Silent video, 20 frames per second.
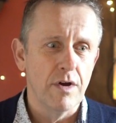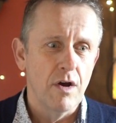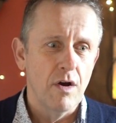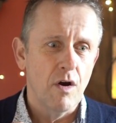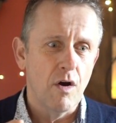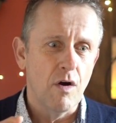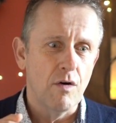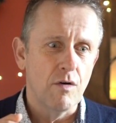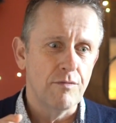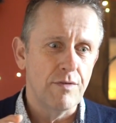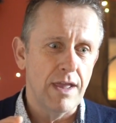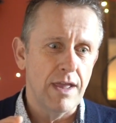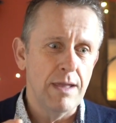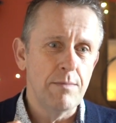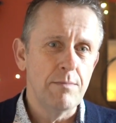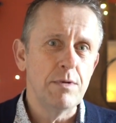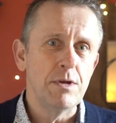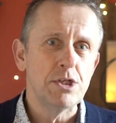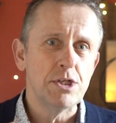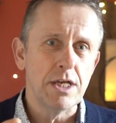of
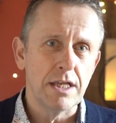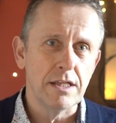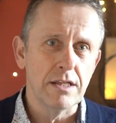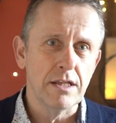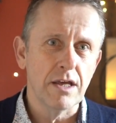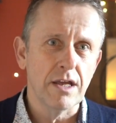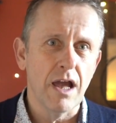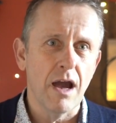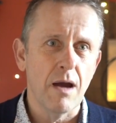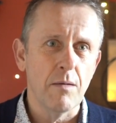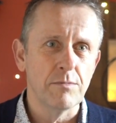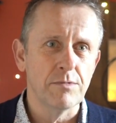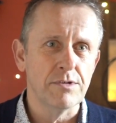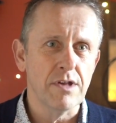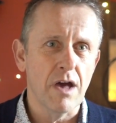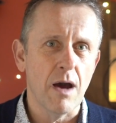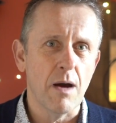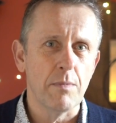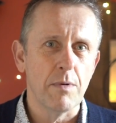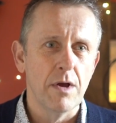imaging that comes
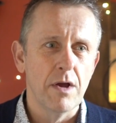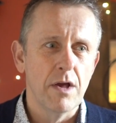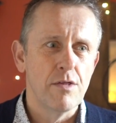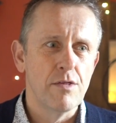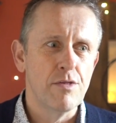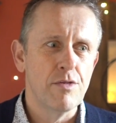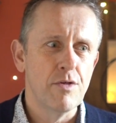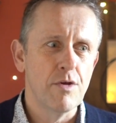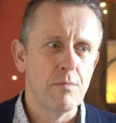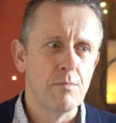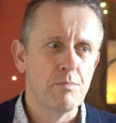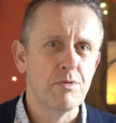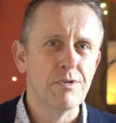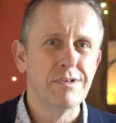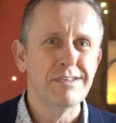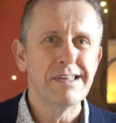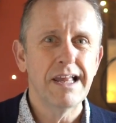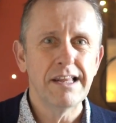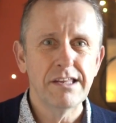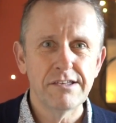up that
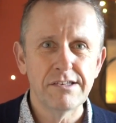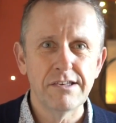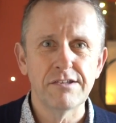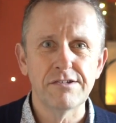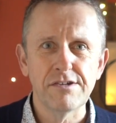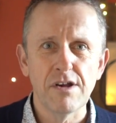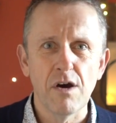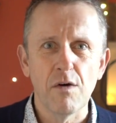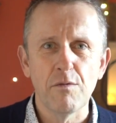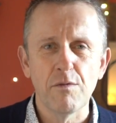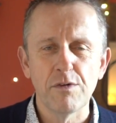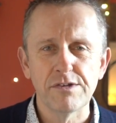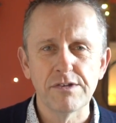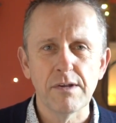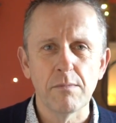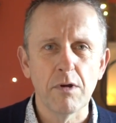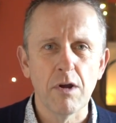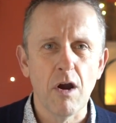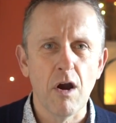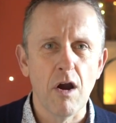presents itself as
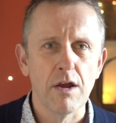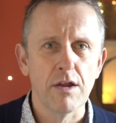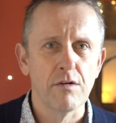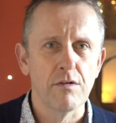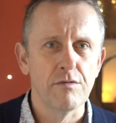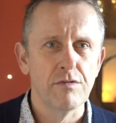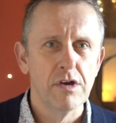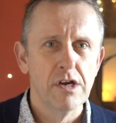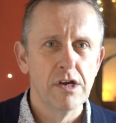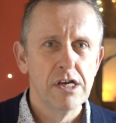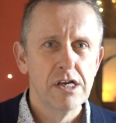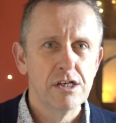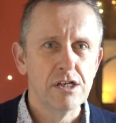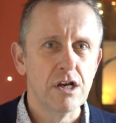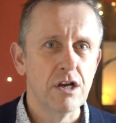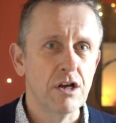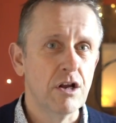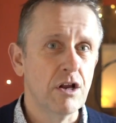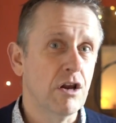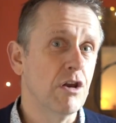some kind of
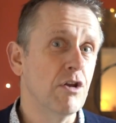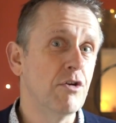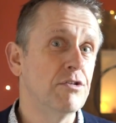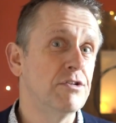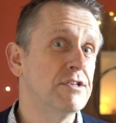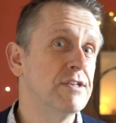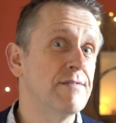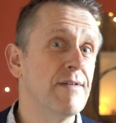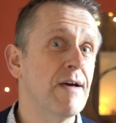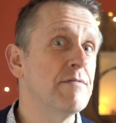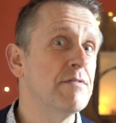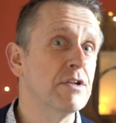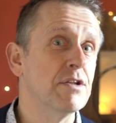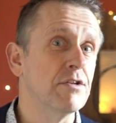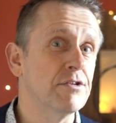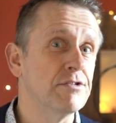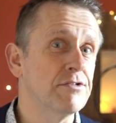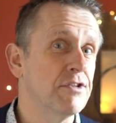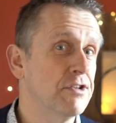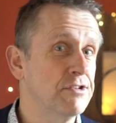conclusive
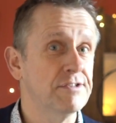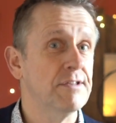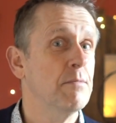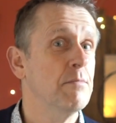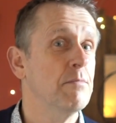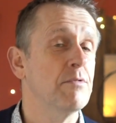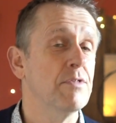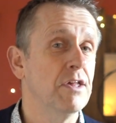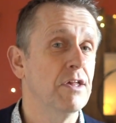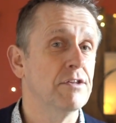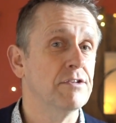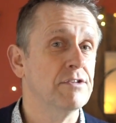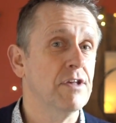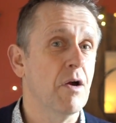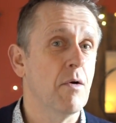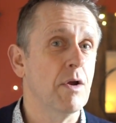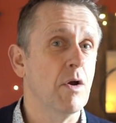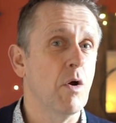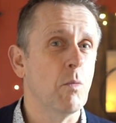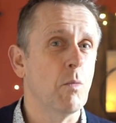evidence that something is
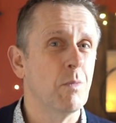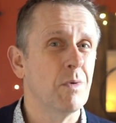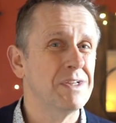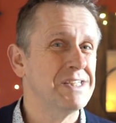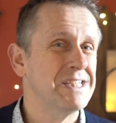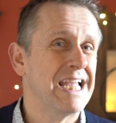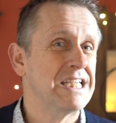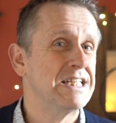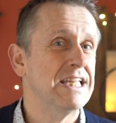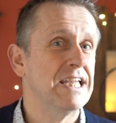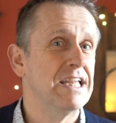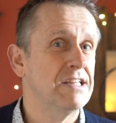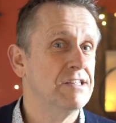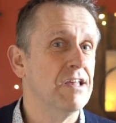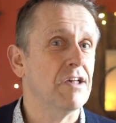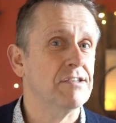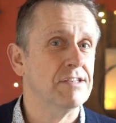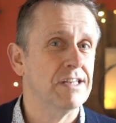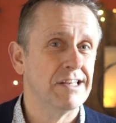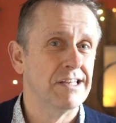going on, which actually it
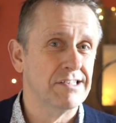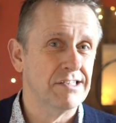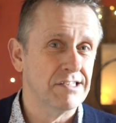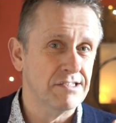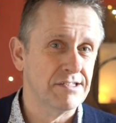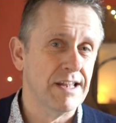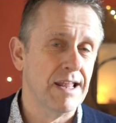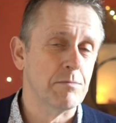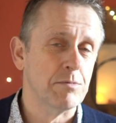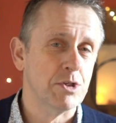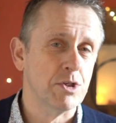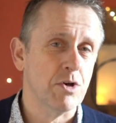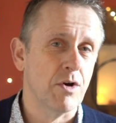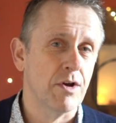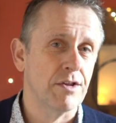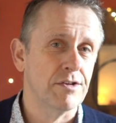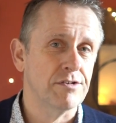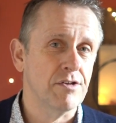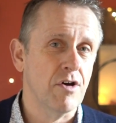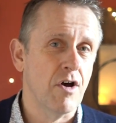doesn't. It's a snapshot
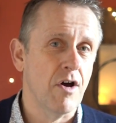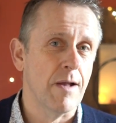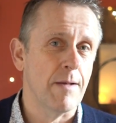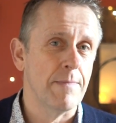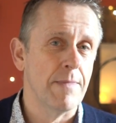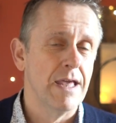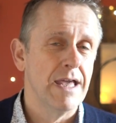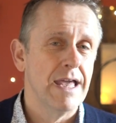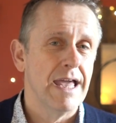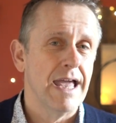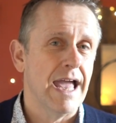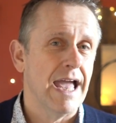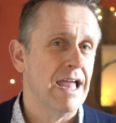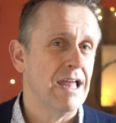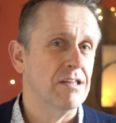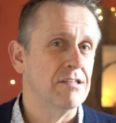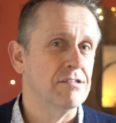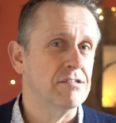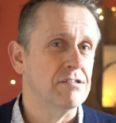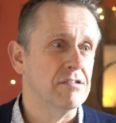in time,
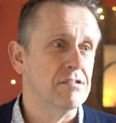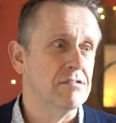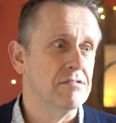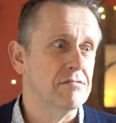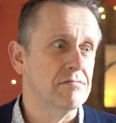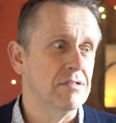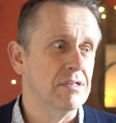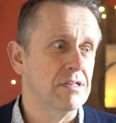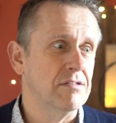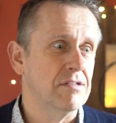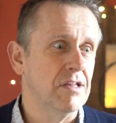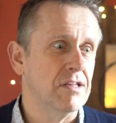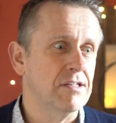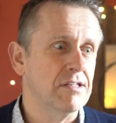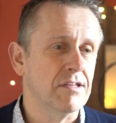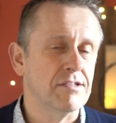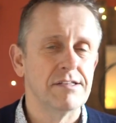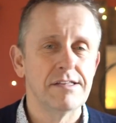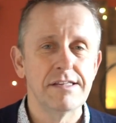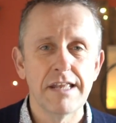and it
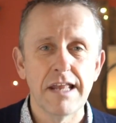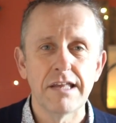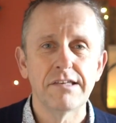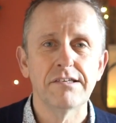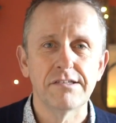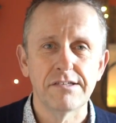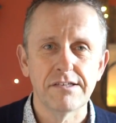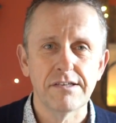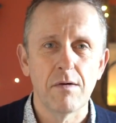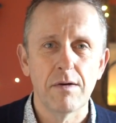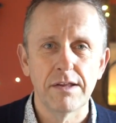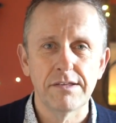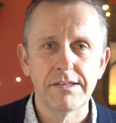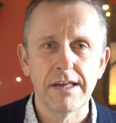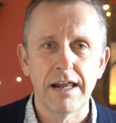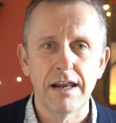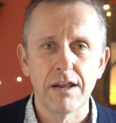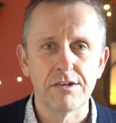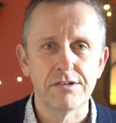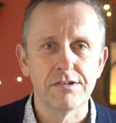doesn't necessarily
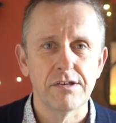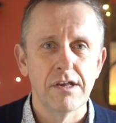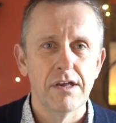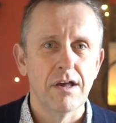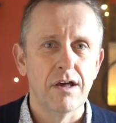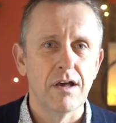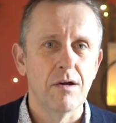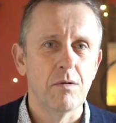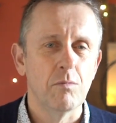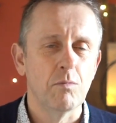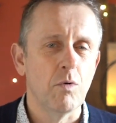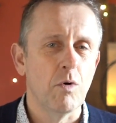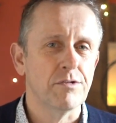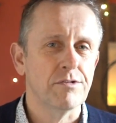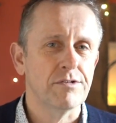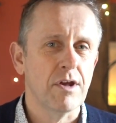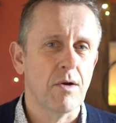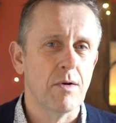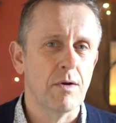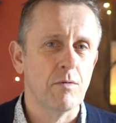tell us
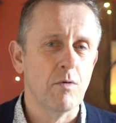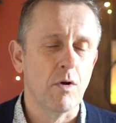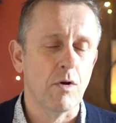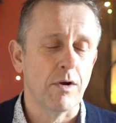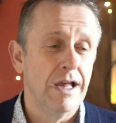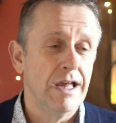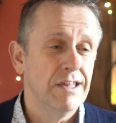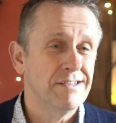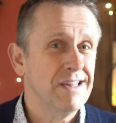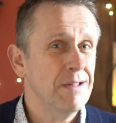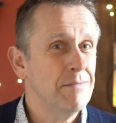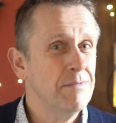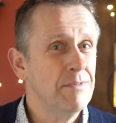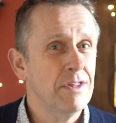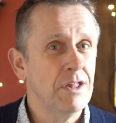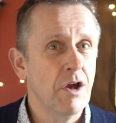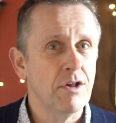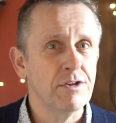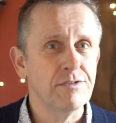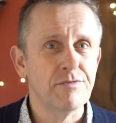what's going wrong. Same
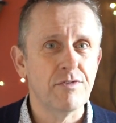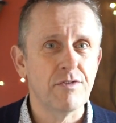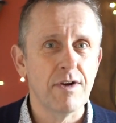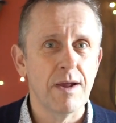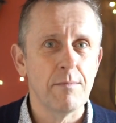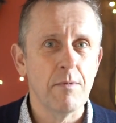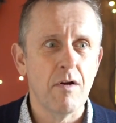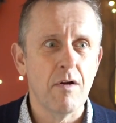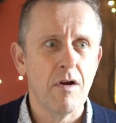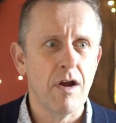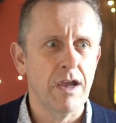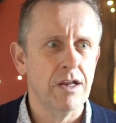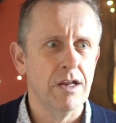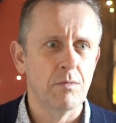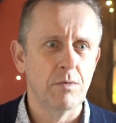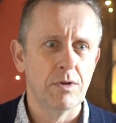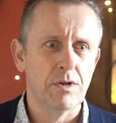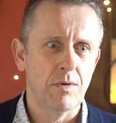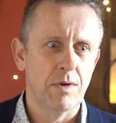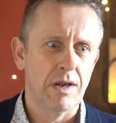thing goes for MRI. You
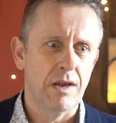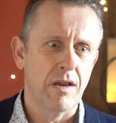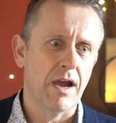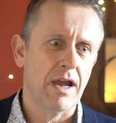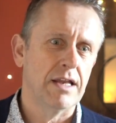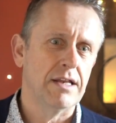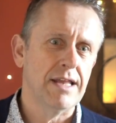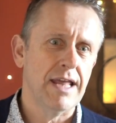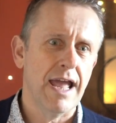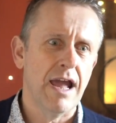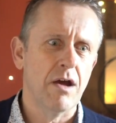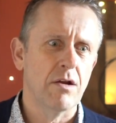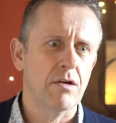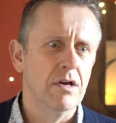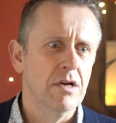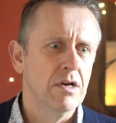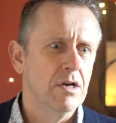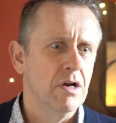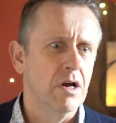know, we do it lying down.